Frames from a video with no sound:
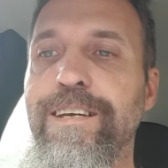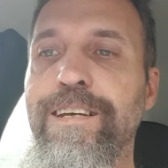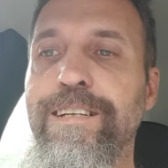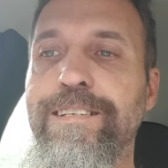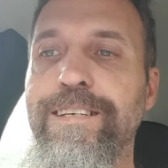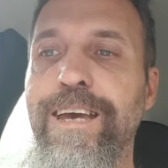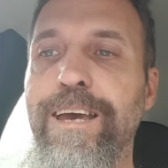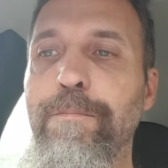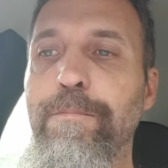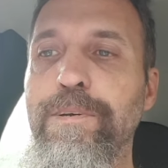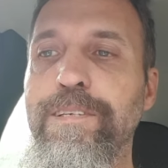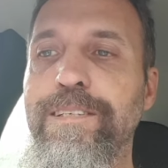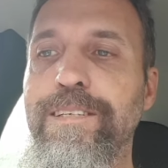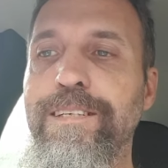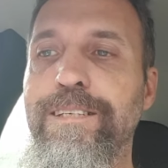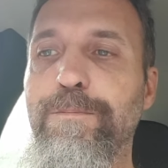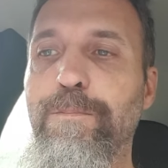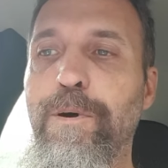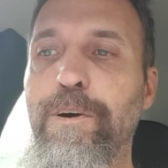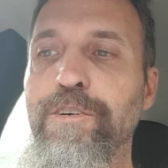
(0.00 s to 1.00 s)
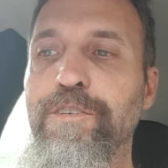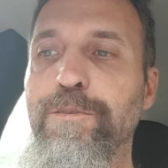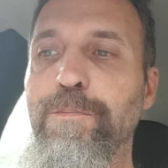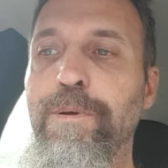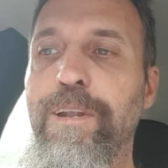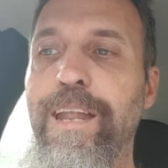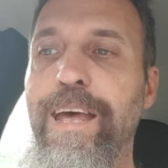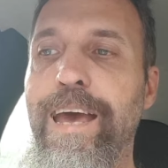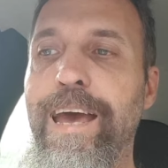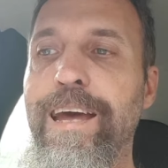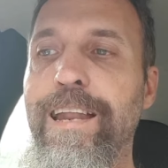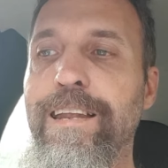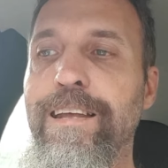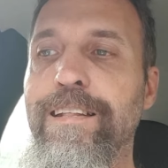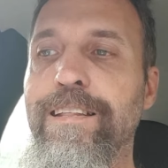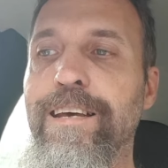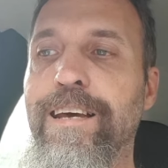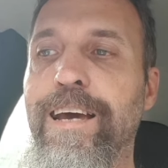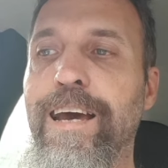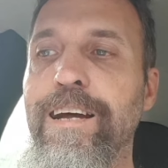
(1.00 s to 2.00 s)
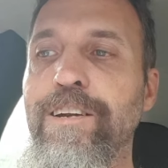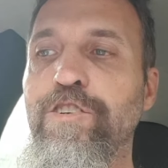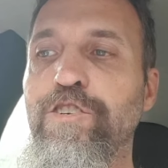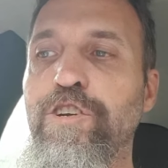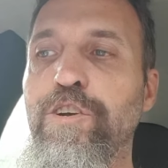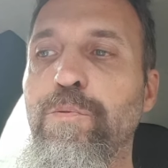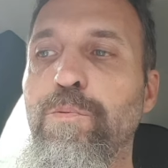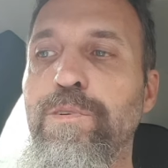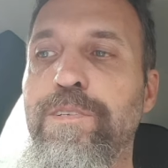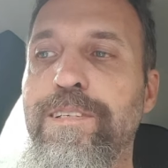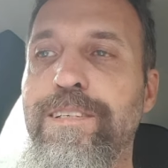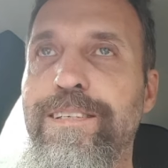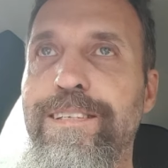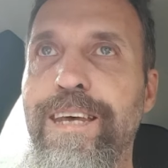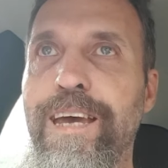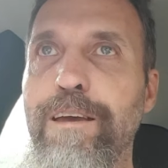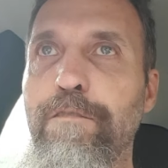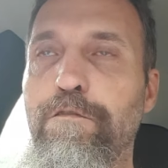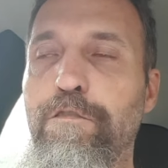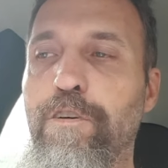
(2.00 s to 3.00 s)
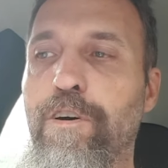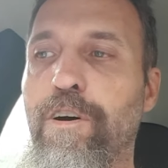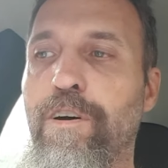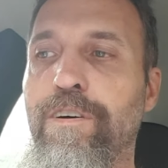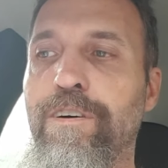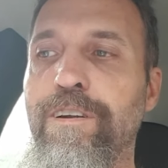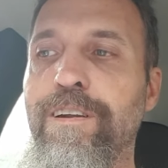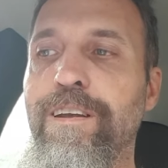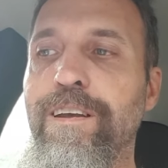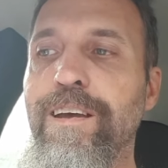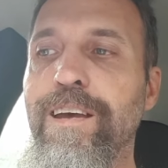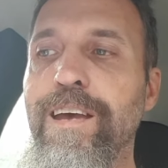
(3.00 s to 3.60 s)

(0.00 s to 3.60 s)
Its embassy spokesman added the country would safeguard